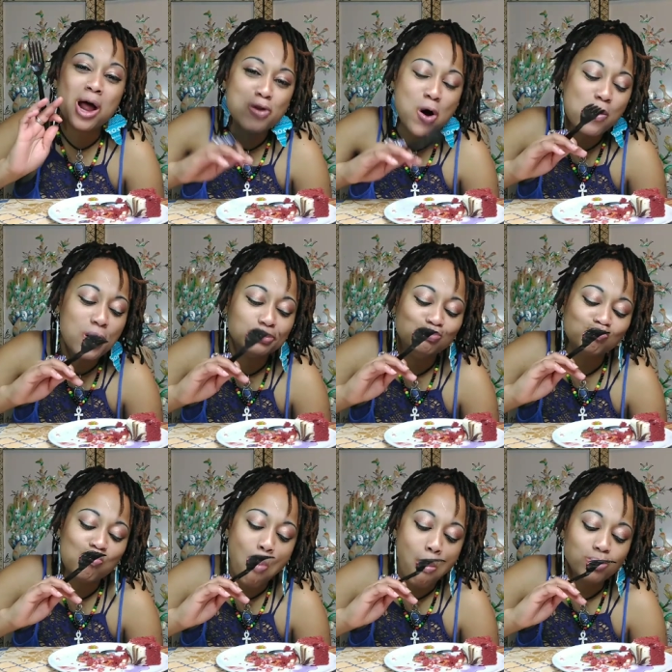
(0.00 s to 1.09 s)
and I know it.
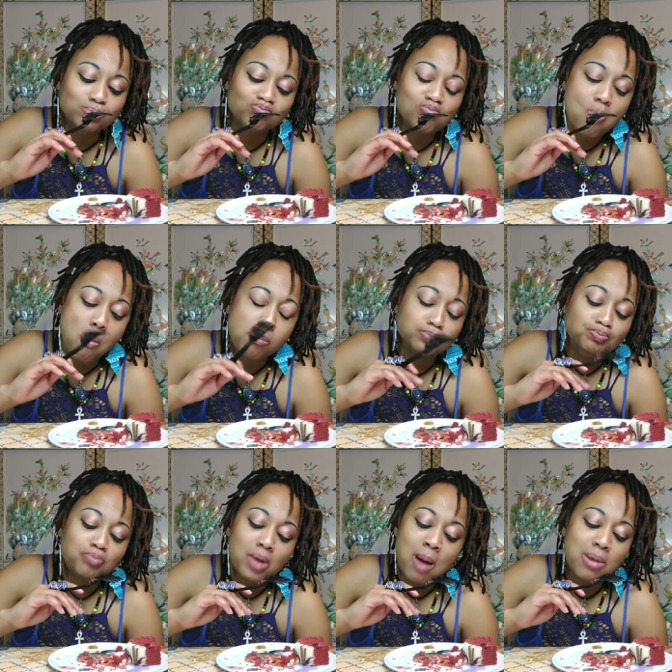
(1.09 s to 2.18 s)

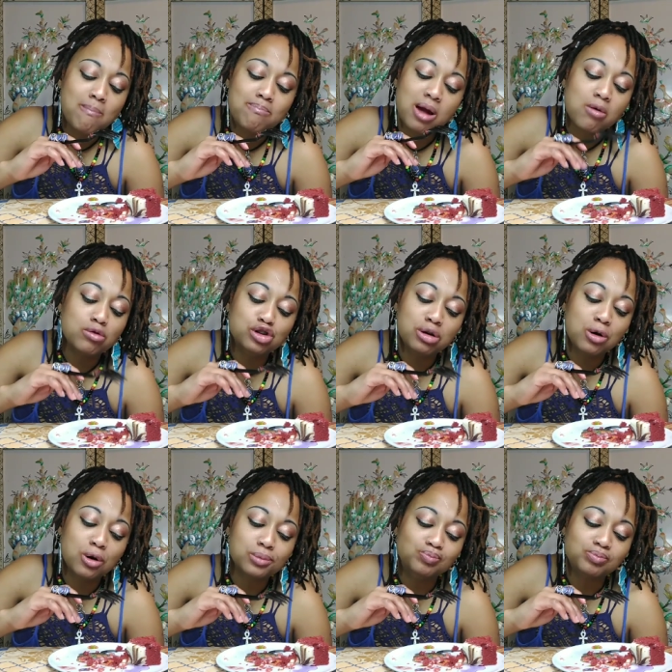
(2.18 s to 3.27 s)
I'm not big on
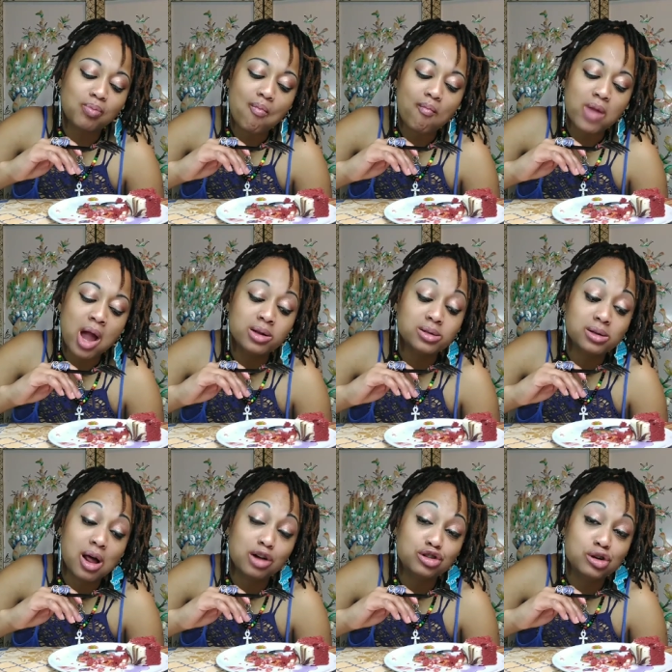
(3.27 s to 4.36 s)
sugar. And it's a
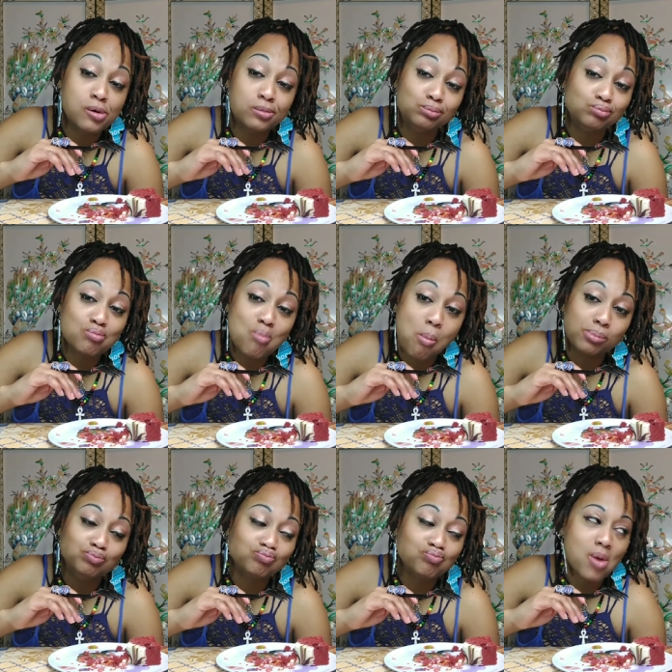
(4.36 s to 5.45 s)
lot of sugar.
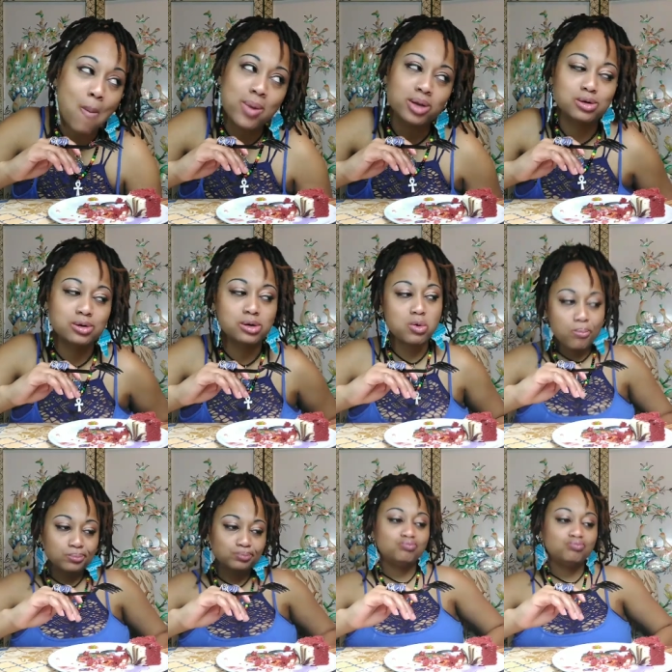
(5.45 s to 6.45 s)
But it's so good.